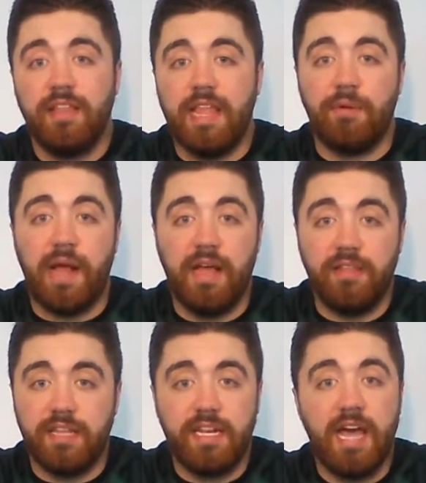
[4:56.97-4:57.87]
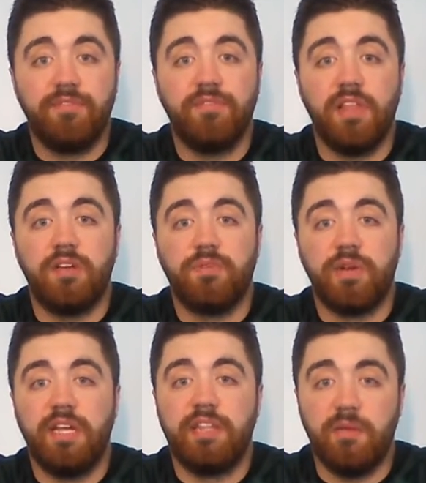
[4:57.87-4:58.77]
Didn't have Leonard
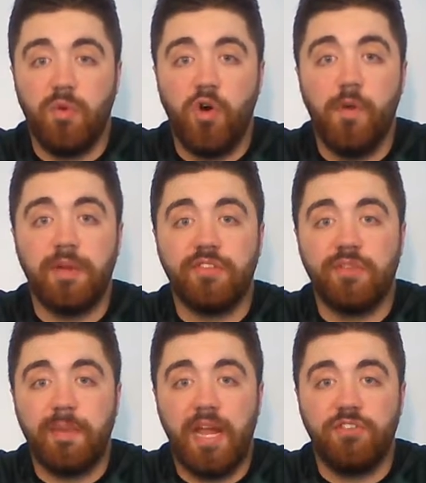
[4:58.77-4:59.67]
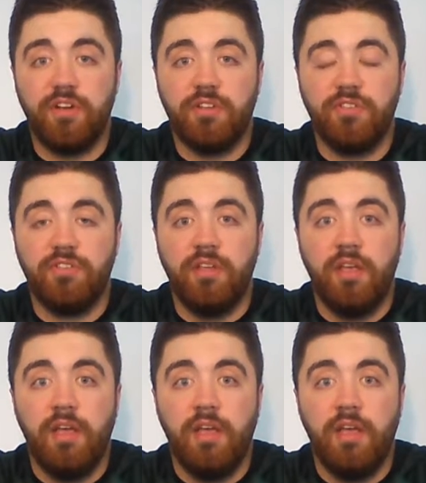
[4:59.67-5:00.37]
Fournette. They were home against the Patriots.